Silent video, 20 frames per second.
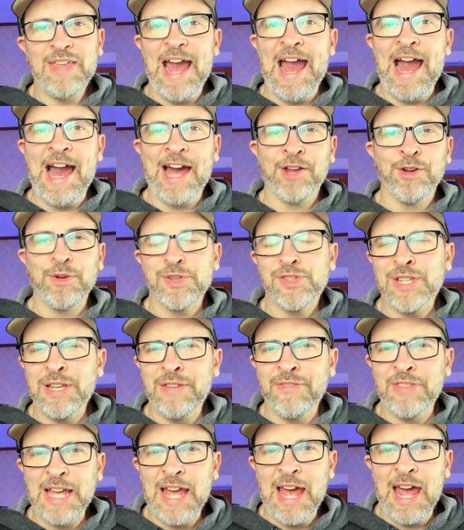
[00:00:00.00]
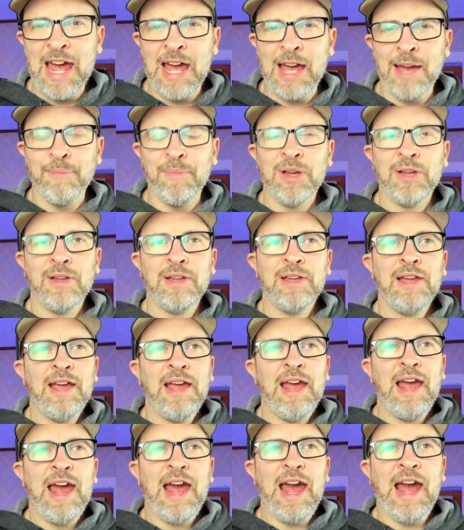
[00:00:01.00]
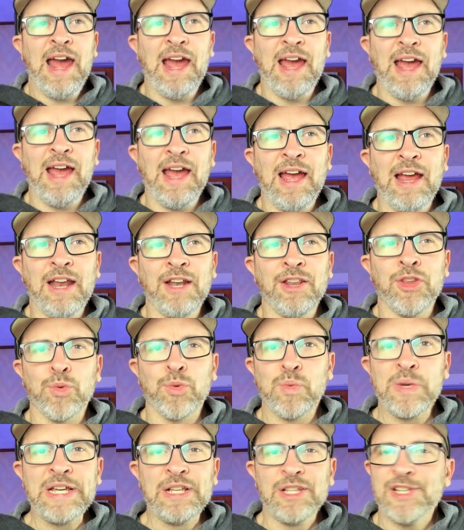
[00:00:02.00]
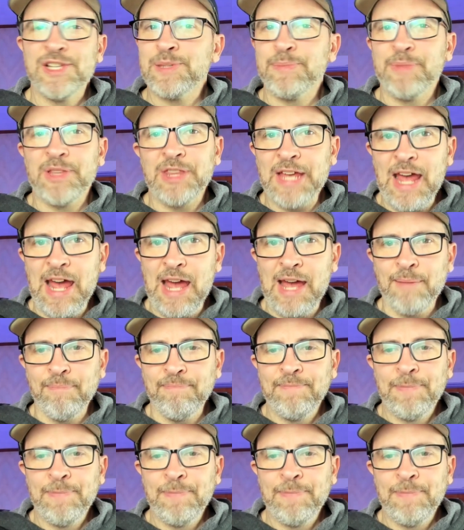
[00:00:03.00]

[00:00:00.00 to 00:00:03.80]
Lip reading: accuracy of the game and the realism of the game.